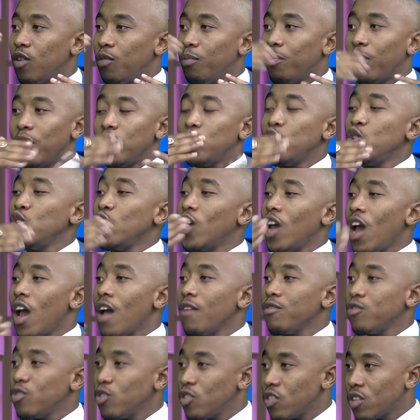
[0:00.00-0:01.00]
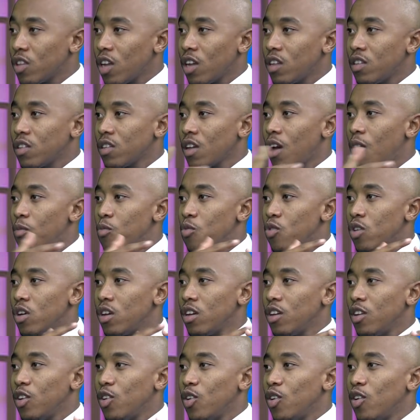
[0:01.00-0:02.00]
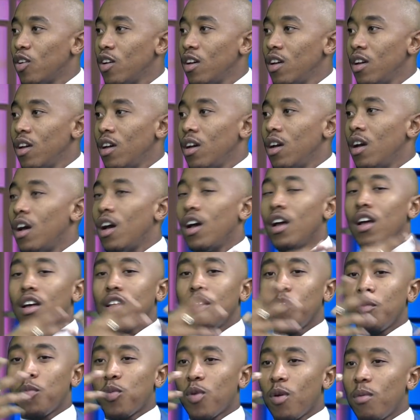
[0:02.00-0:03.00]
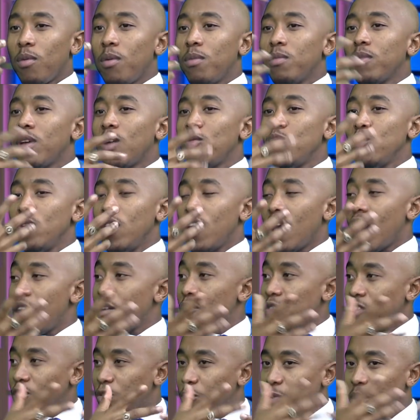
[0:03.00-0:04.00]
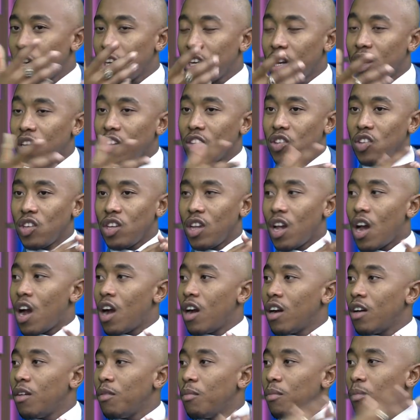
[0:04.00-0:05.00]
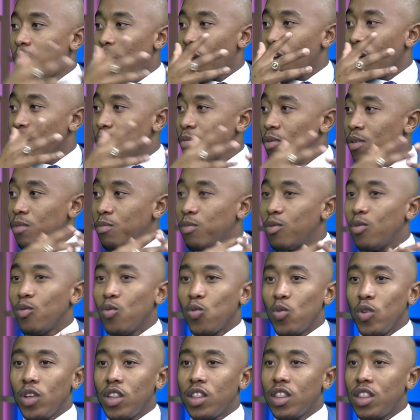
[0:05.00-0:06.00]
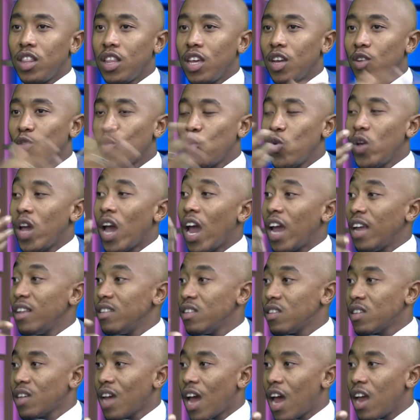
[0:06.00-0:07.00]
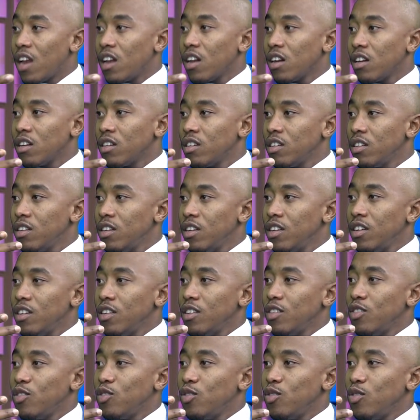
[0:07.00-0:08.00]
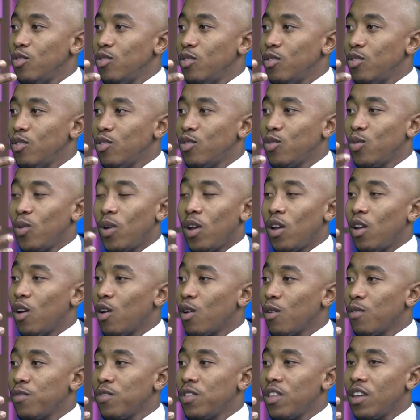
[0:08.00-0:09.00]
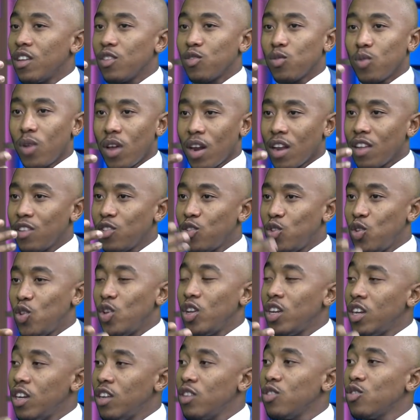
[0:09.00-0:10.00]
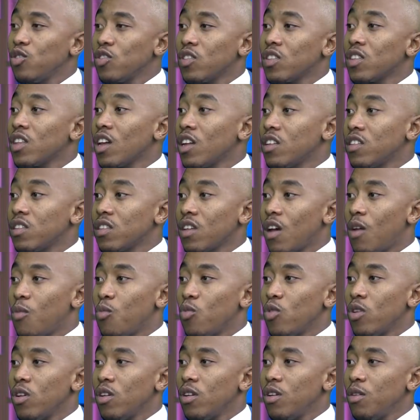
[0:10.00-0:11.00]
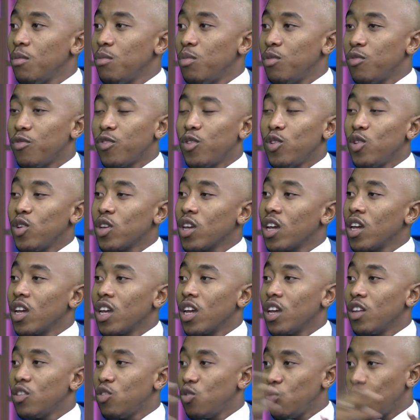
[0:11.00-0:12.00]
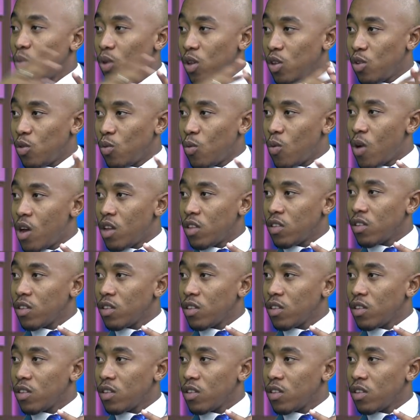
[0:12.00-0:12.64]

But you have to start somewhere. The problem that we have, especially as young black people, we think we are entitled to a lot of things, whereas you need to start somewhere before you can get to where you want.